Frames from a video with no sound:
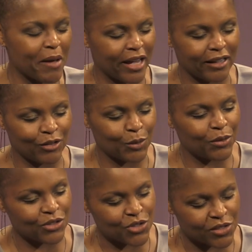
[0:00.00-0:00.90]
My
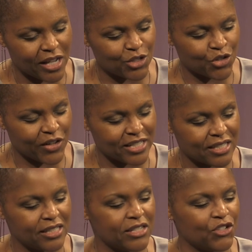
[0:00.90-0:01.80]
cookbook just got
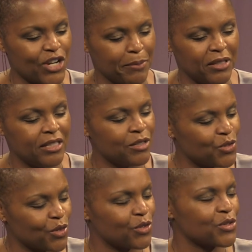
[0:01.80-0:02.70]
translated to Japanese,
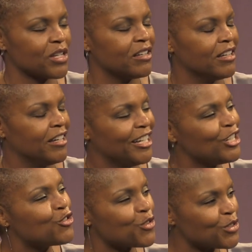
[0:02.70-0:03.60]
so there's an
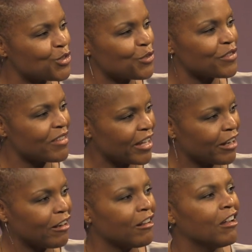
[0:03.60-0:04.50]
interest over
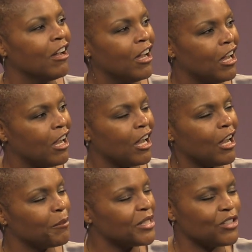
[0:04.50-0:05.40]
there.
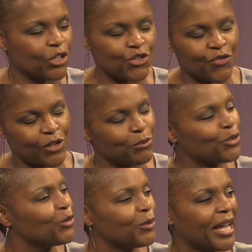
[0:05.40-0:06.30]
Yeah. A Dutch film
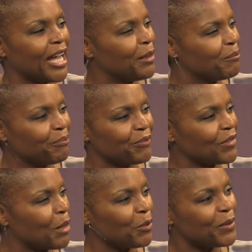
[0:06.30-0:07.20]
crew came
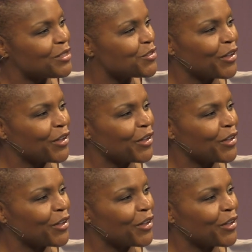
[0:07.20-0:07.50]
a couple weeks